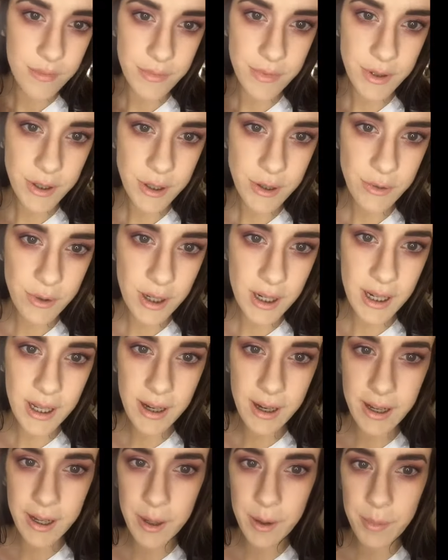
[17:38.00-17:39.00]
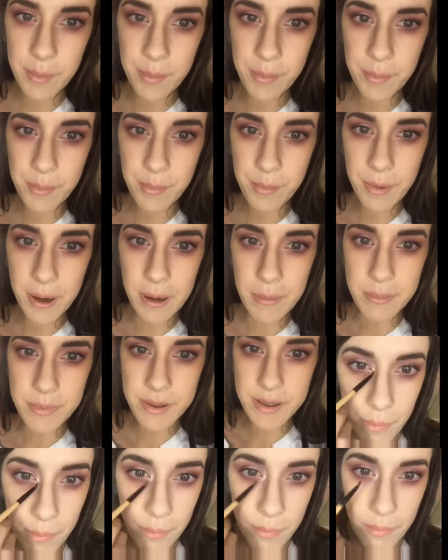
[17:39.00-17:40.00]
Just really kind of
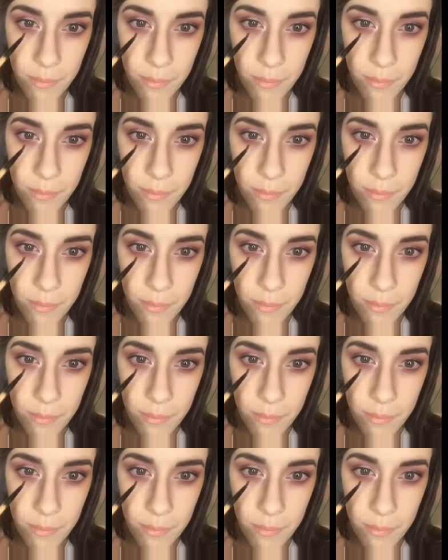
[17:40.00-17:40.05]
pops.